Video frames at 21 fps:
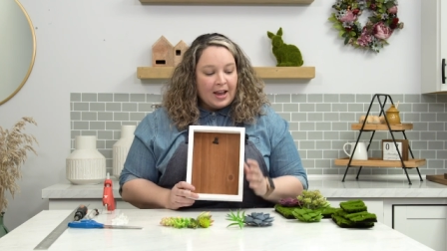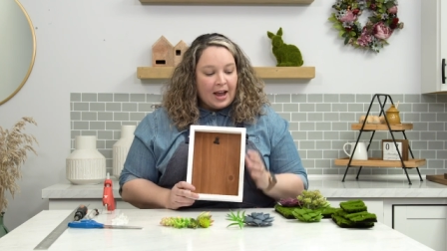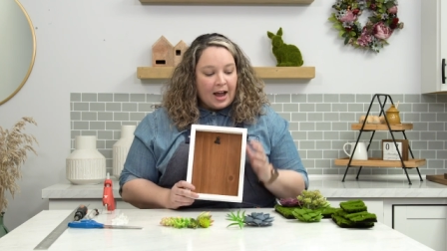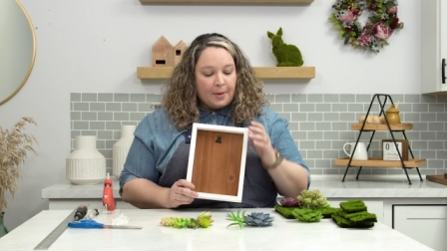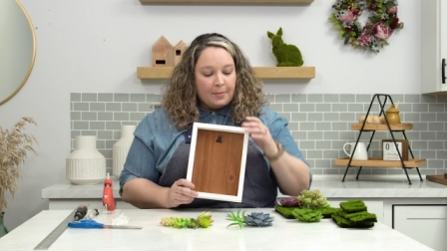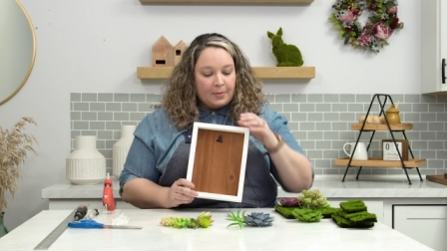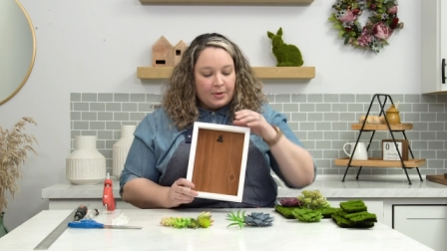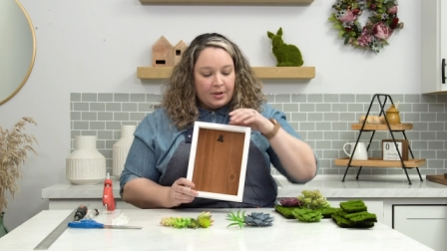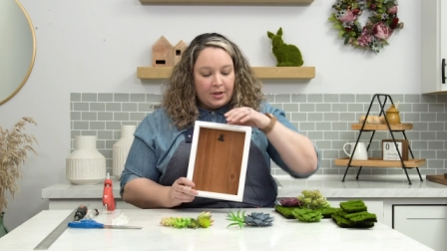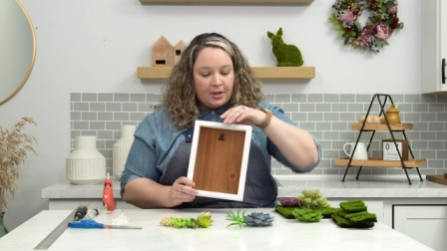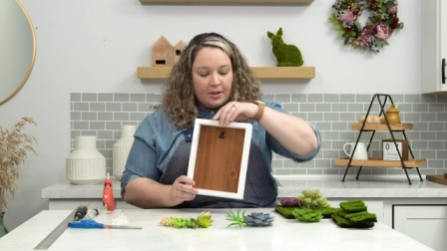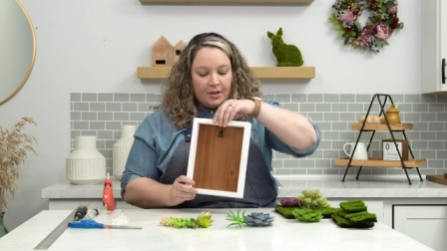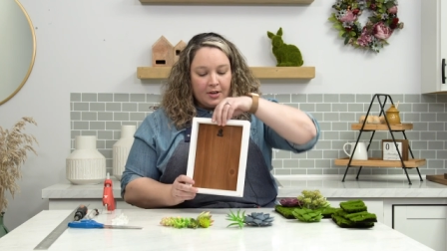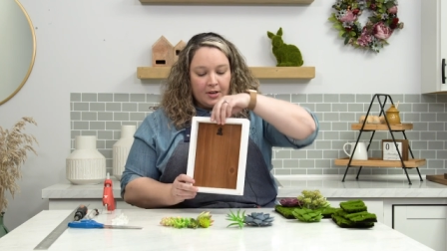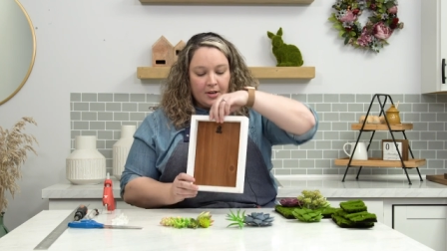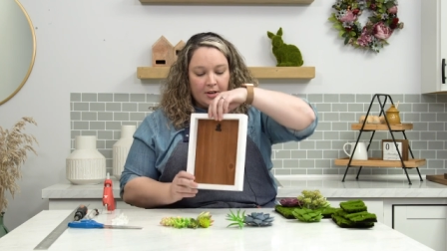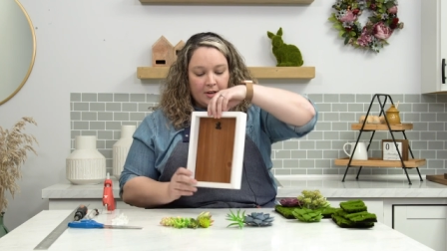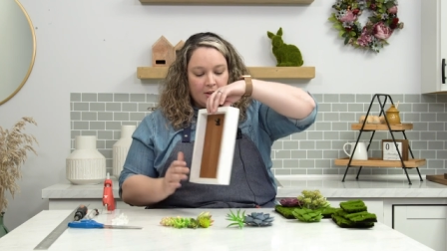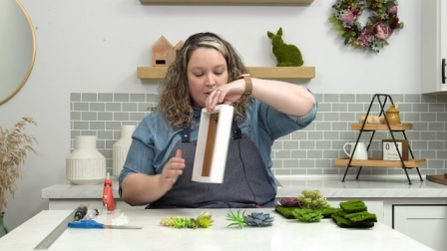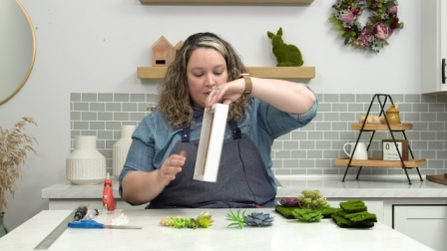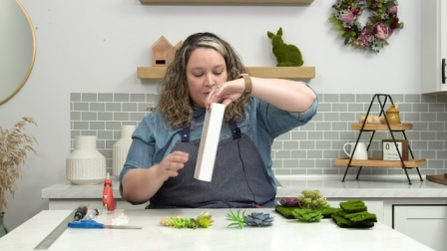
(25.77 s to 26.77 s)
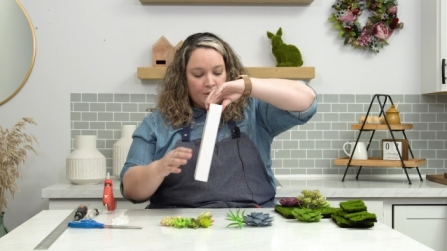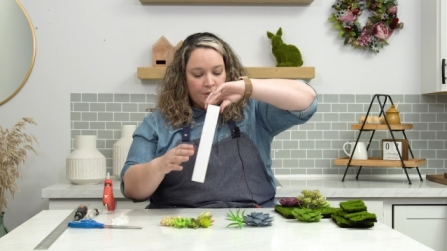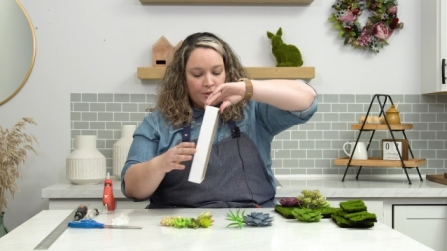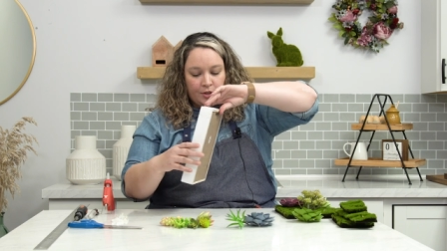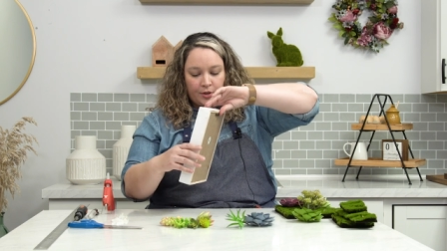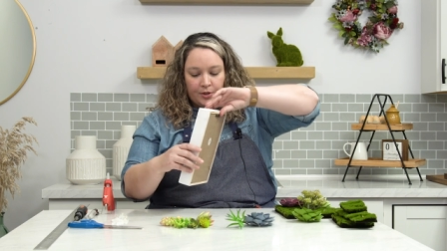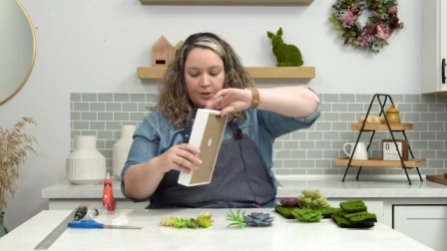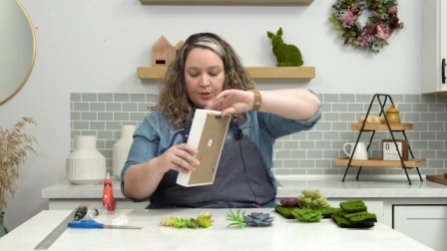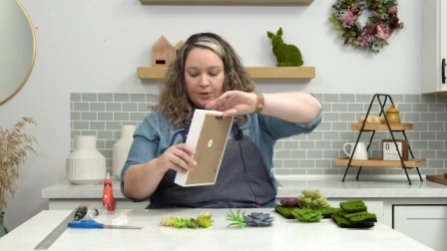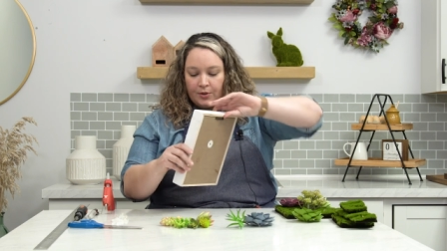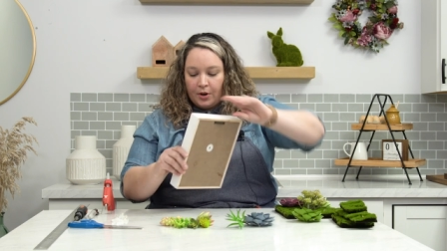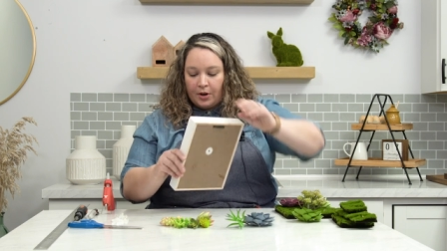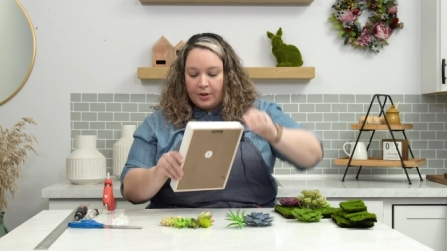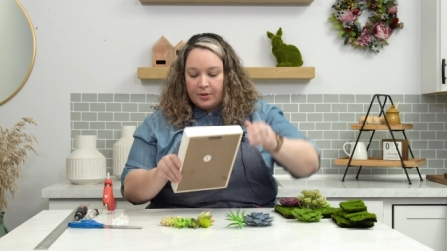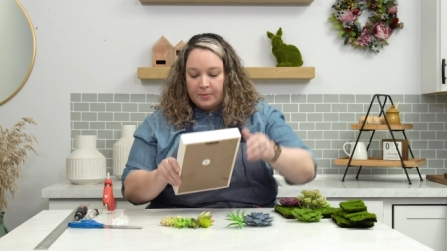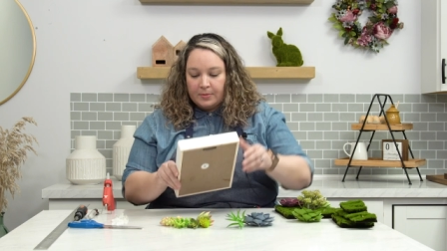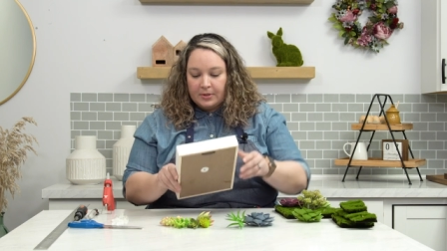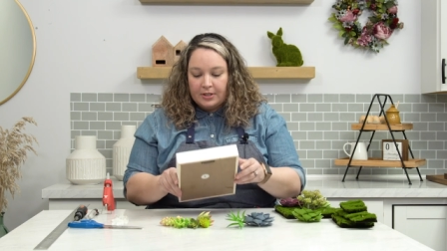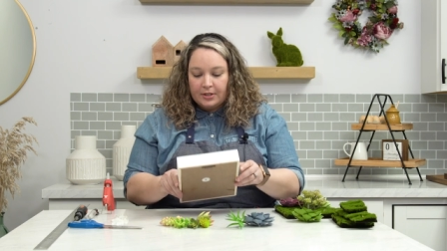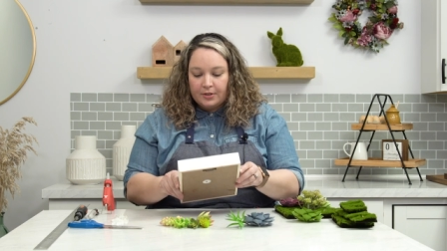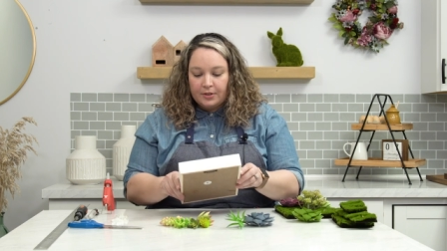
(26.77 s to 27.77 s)
I'm going to show you all
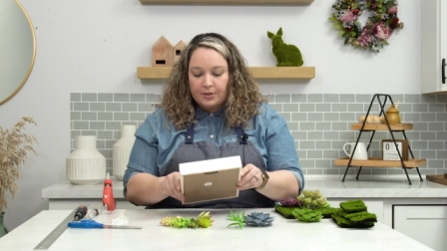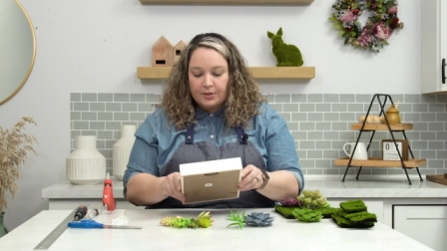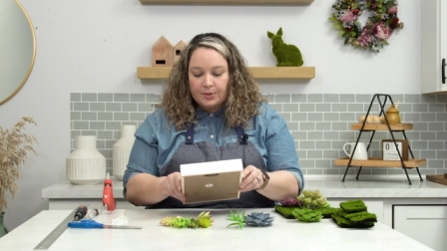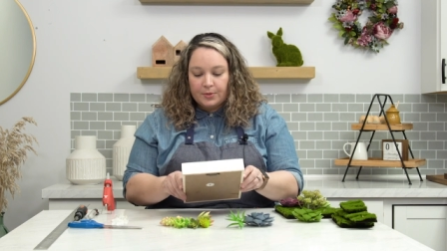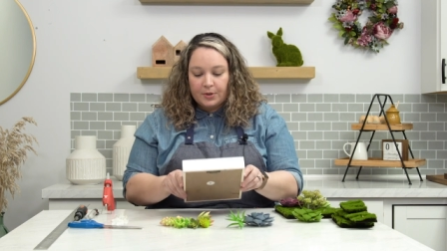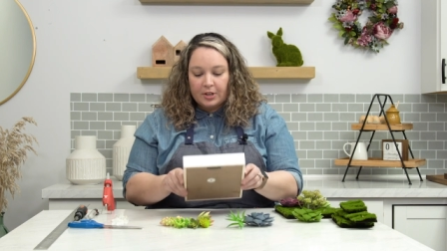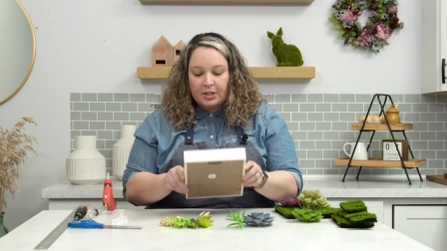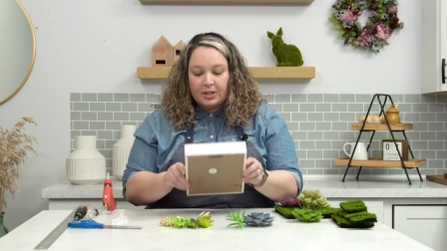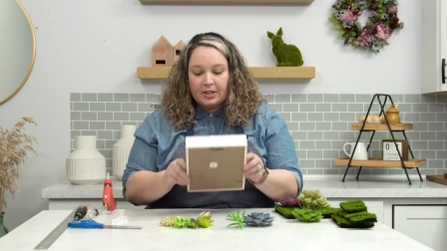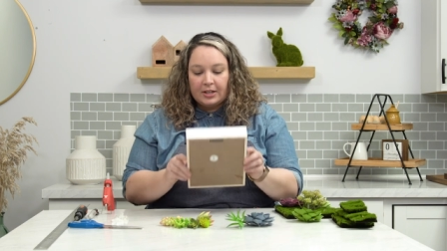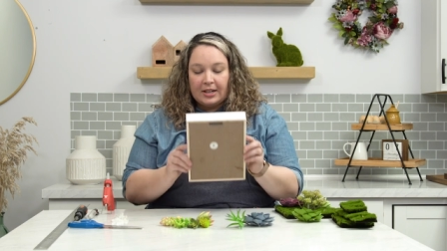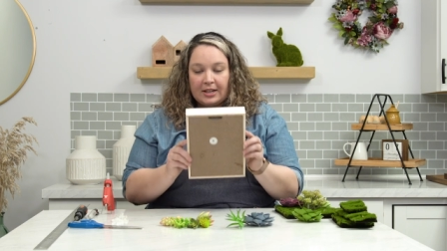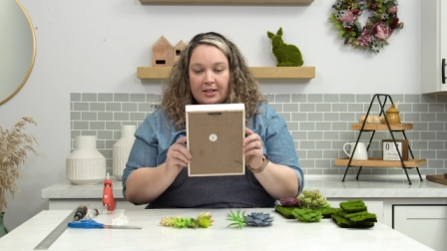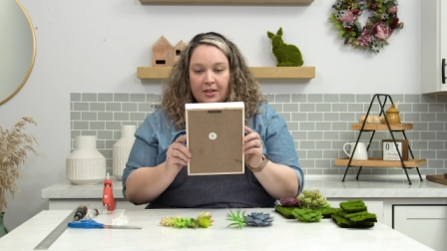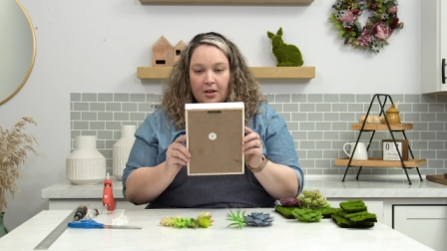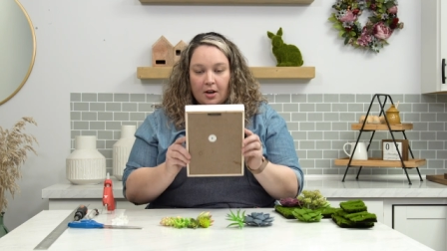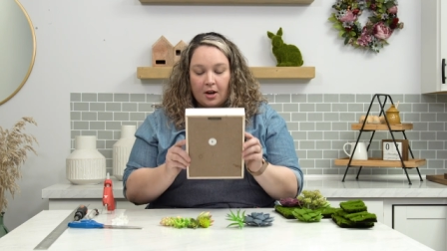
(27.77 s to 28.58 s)
the materials we're going to need.